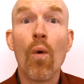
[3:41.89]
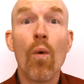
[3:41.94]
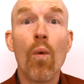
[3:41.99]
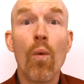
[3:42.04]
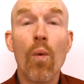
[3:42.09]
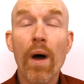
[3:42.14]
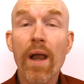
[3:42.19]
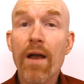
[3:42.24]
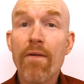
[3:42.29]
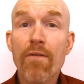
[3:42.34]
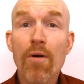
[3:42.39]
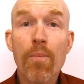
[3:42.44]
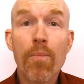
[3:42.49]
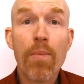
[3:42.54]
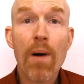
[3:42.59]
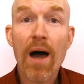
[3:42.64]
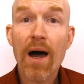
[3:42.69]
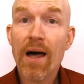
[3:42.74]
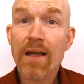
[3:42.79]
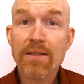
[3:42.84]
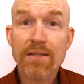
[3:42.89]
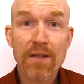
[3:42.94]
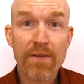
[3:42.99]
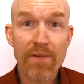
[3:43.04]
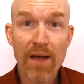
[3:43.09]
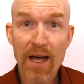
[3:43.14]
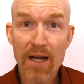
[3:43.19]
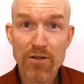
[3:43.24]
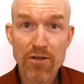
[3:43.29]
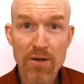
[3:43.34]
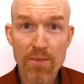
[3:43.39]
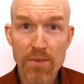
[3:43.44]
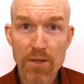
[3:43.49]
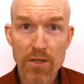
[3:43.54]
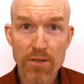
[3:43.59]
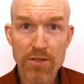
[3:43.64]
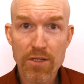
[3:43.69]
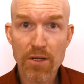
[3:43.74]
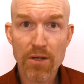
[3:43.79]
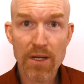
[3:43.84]
whatever positive
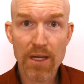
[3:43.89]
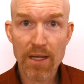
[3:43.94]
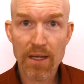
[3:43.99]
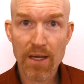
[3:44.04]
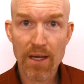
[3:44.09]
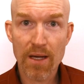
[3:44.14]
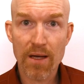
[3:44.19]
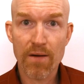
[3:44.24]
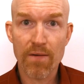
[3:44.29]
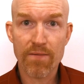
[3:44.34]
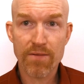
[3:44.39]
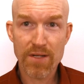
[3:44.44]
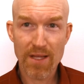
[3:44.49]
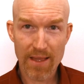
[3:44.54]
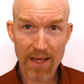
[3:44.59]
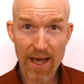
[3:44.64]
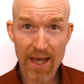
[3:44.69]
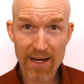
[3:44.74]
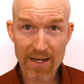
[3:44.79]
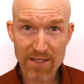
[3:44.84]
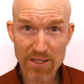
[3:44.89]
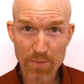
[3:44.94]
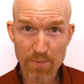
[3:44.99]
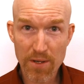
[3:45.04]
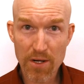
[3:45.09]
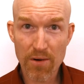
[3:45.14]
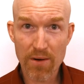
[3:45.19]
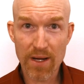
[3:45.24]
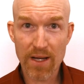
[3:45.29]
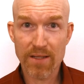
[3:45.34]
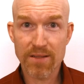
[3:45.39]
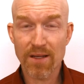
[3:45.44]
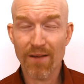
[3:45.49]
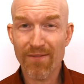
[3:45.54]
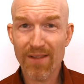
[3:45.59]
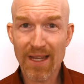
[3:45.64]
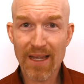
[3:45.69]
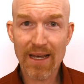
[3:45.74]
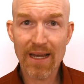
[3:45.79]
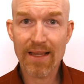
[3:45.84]
attributes you can give to that experience of
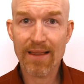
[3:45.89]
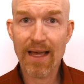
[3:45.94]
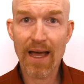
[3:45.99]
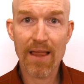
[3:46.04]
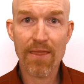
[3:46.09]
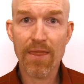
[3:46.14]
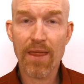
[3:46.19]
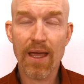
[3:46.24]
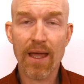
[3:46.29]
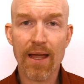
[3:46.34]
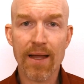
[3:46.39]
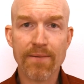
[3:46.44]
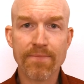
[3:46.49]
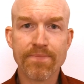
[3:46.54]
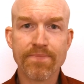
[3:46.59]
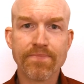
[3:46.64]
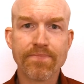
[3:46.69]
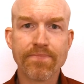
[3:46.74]
eating that thing